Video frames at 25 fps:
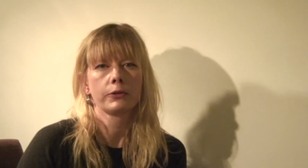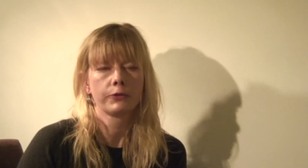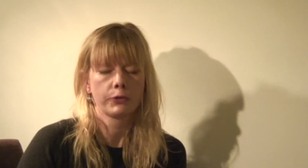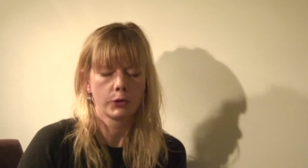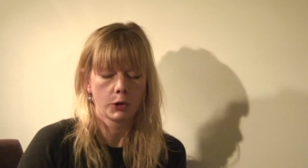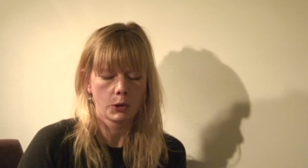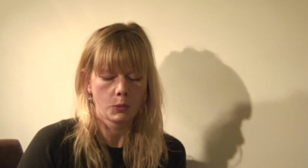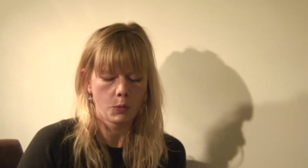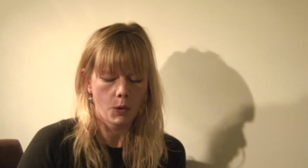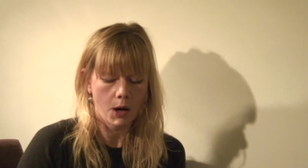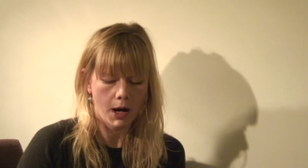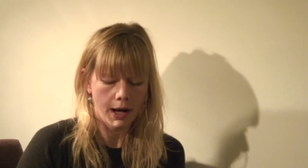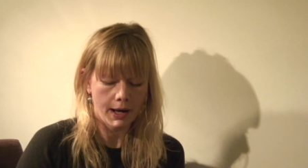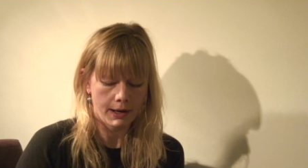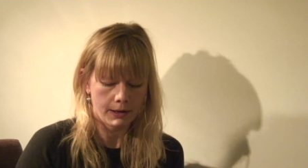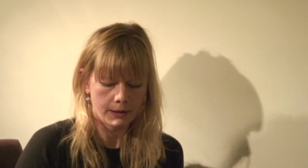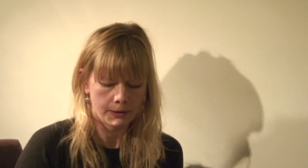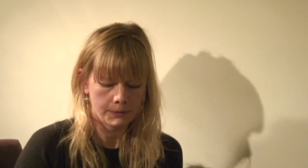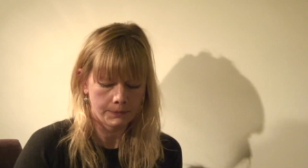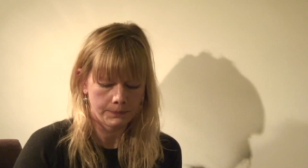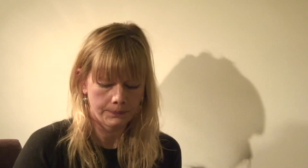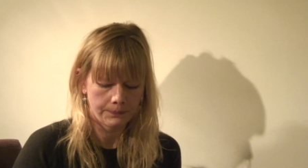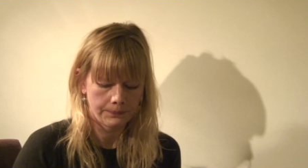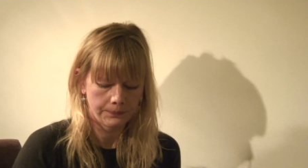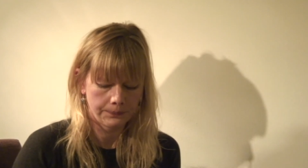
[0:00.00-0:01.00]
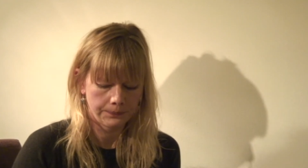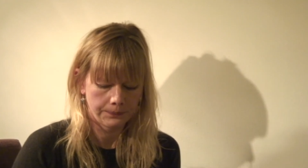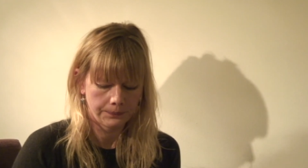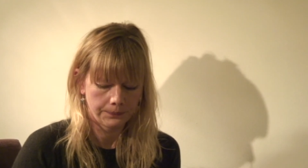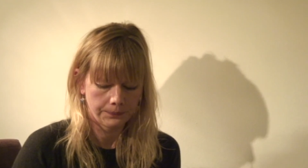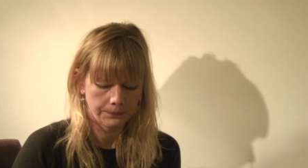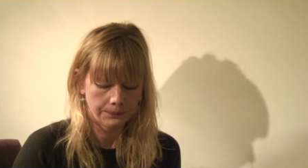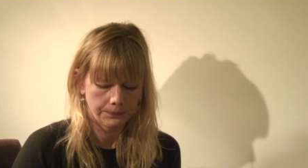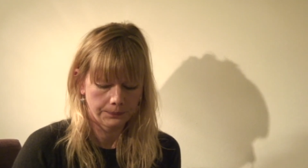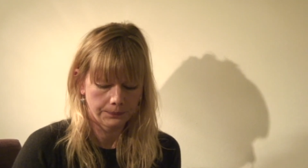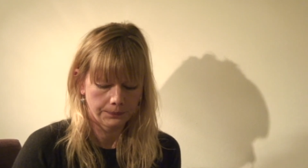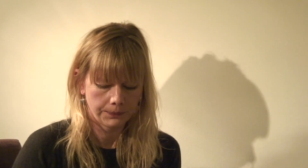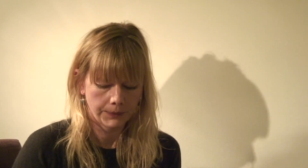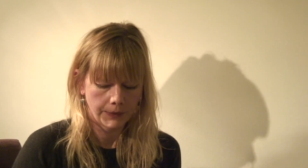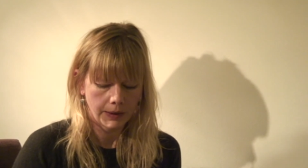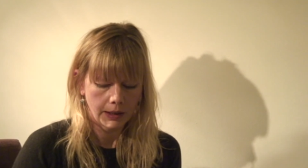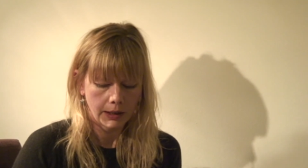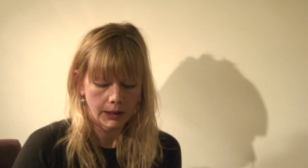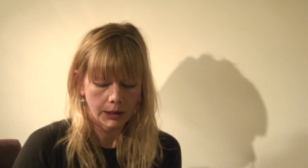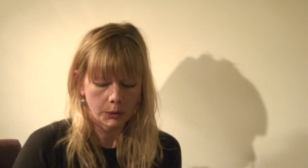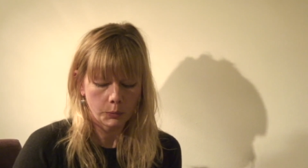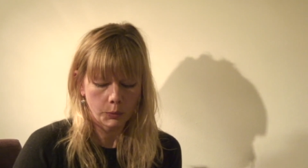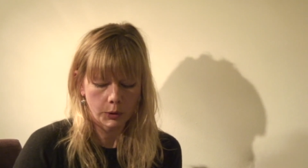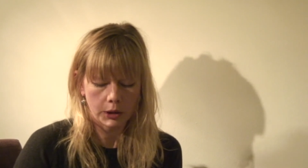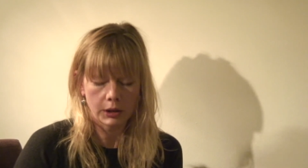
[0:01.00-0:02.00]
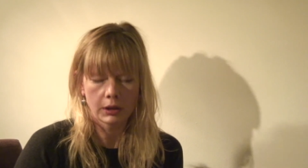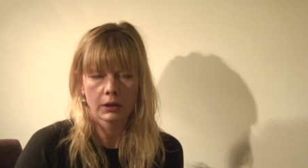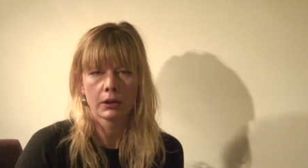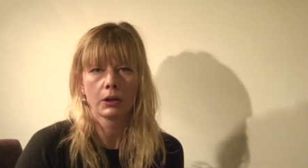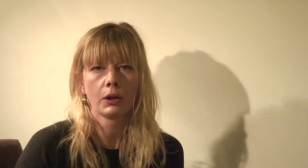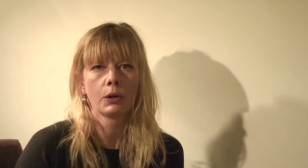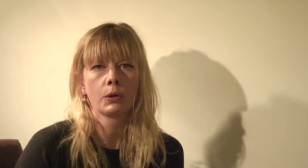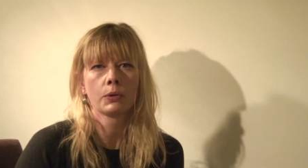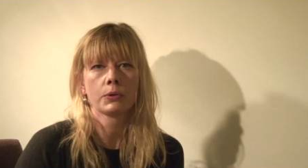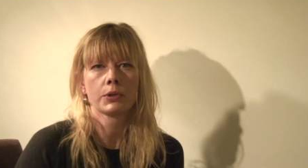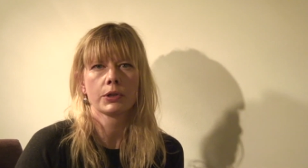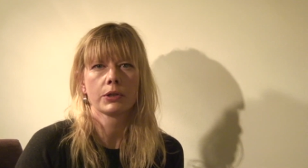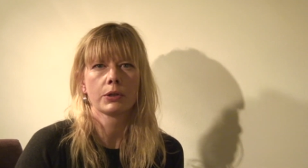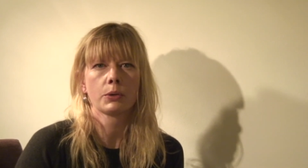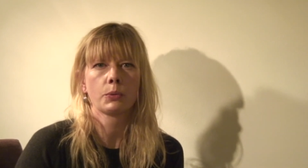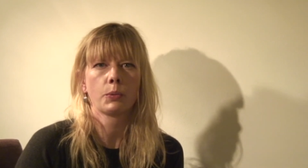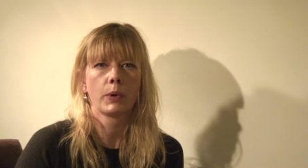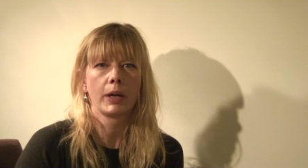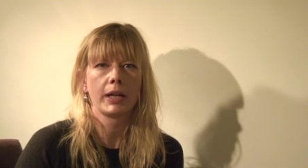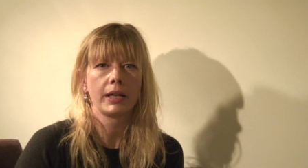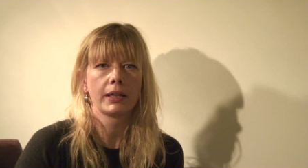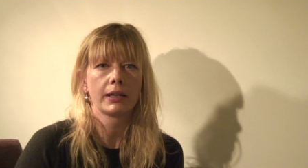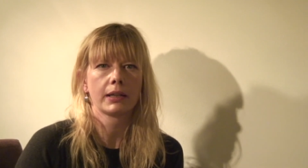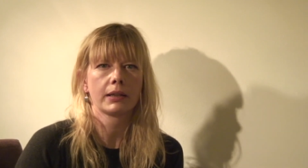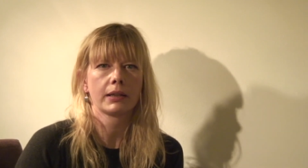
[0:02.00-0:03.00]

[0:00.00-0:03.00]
for a while. He wouldn't go to the wake